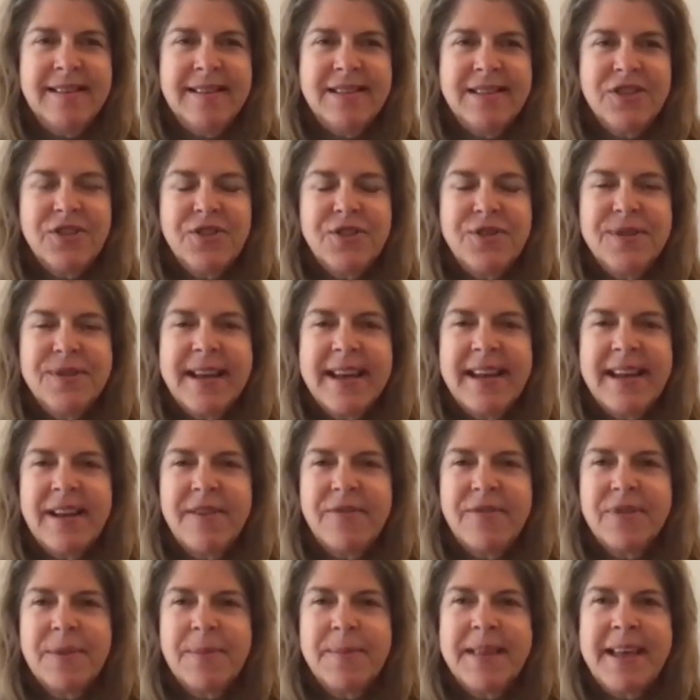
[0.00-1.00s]
So you get up
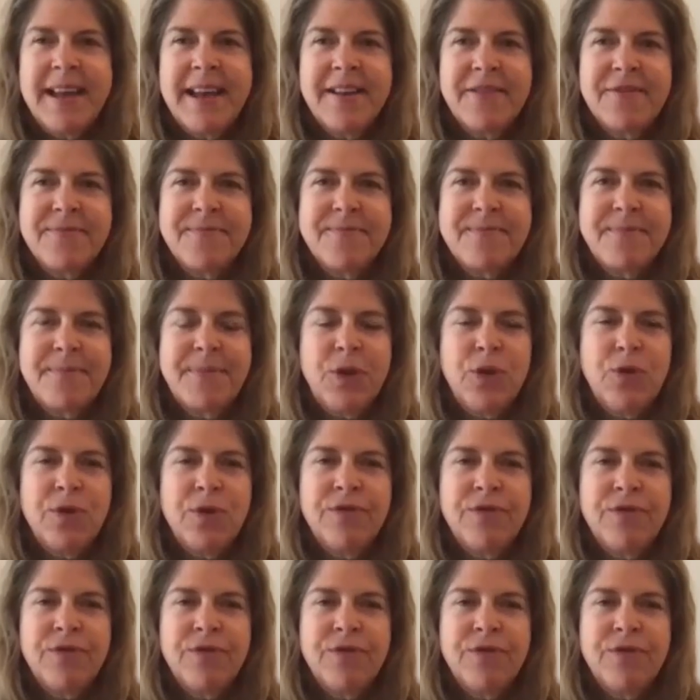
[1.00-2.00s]
from that
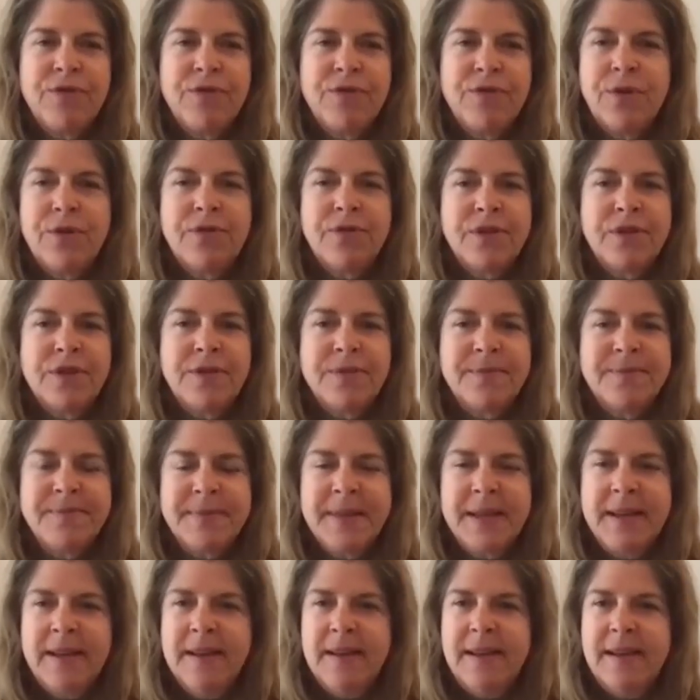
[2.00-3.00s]
beautiful, beautiful
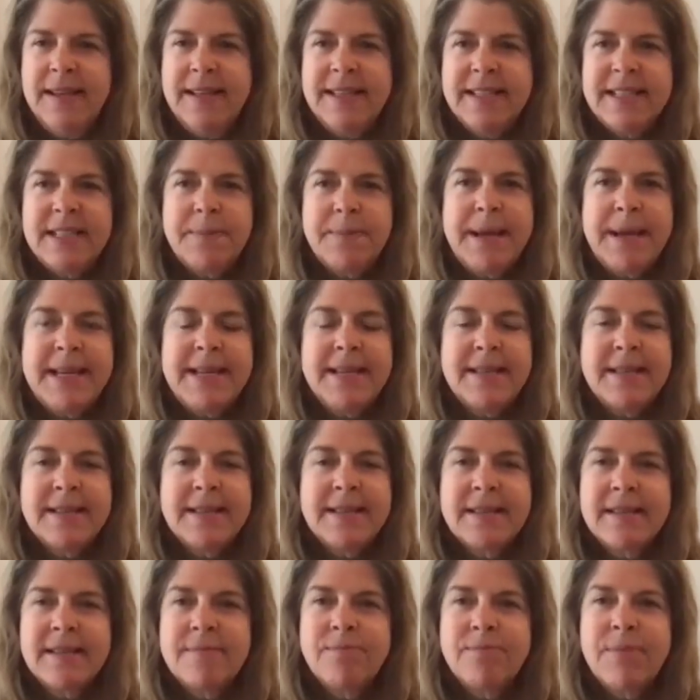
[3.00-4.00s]

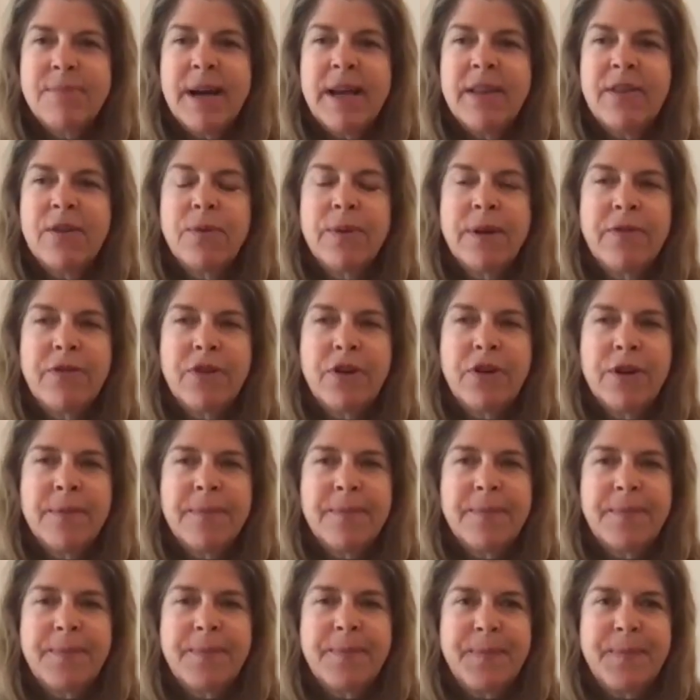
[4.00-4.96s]
space by the river.